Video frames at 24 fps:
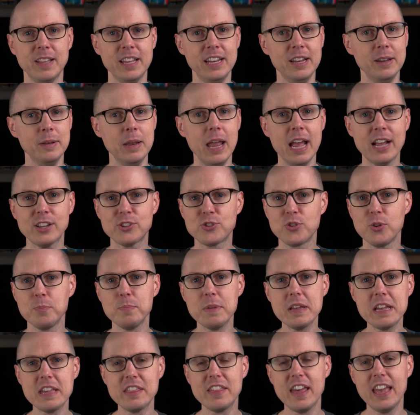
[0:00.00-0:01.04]
And an extra
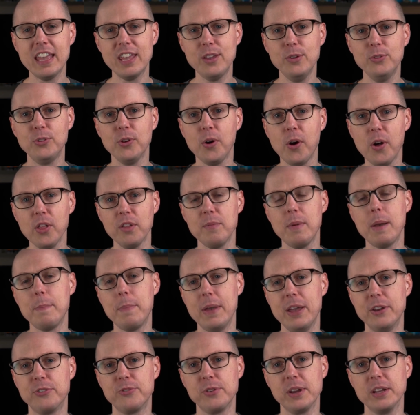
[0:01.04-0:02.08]
big thank you to all of my
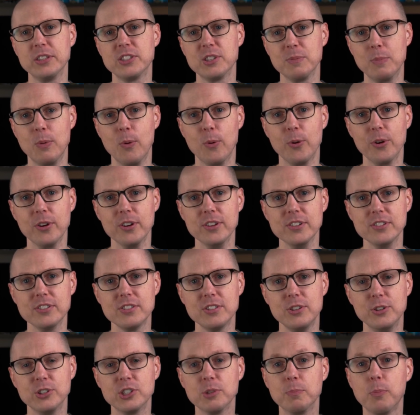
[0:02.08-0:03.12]
Patreon
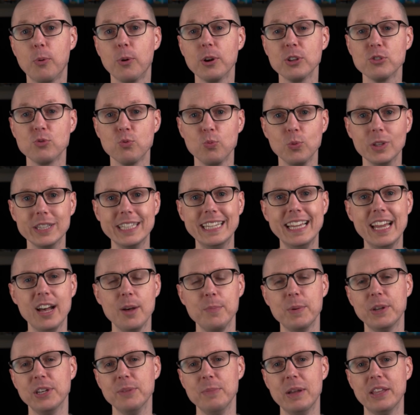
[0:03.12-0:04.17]
supporters. Your support is really
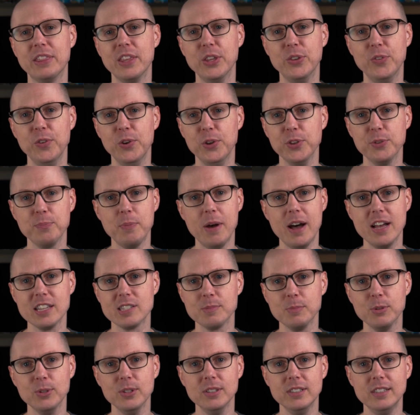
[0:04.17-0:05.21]
helping to make these videos
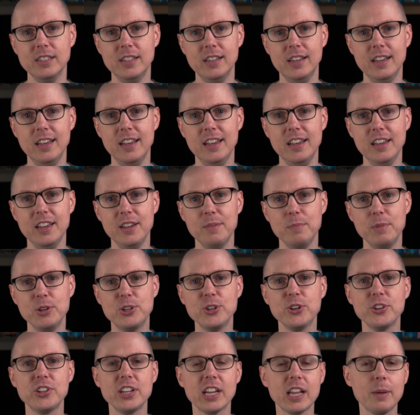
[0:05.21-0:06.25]
possible. Be
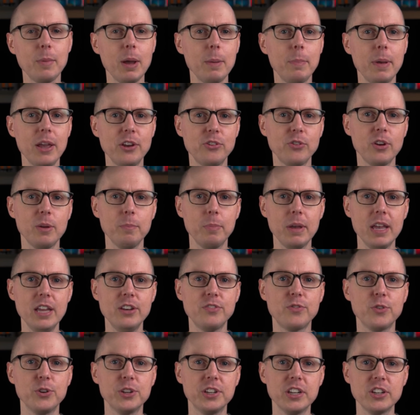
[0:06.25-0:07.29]
sure to check out my Patreon
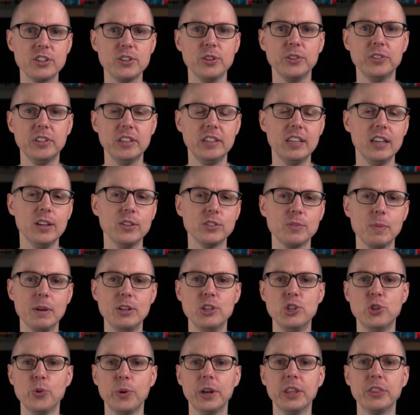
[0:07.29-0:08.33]
page for additional details
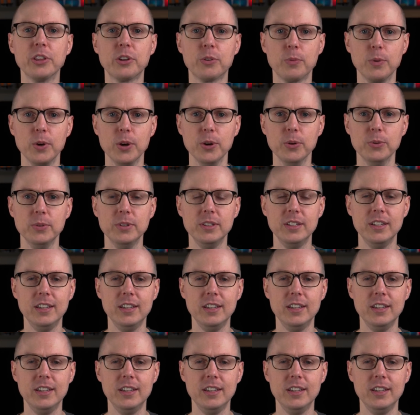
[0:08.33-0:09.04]
about joining the crew.